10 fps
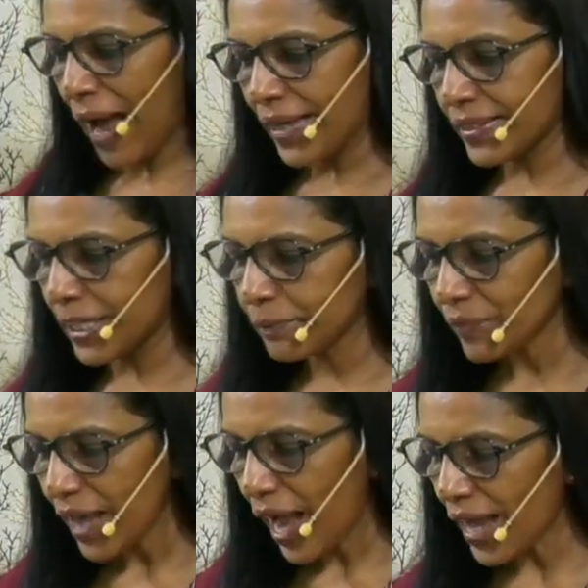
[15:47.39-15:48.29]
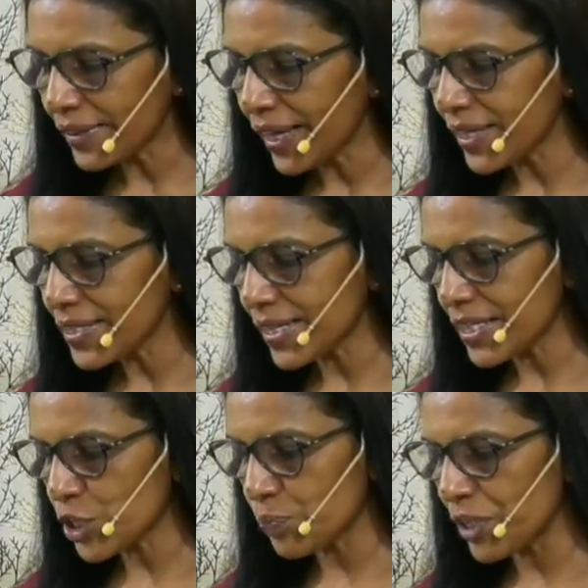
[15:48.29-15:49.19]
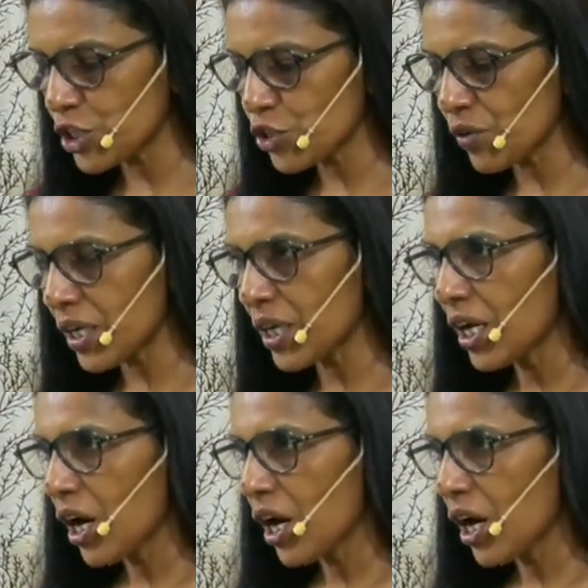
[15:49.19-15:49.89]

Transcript: battle. And there is a spiritual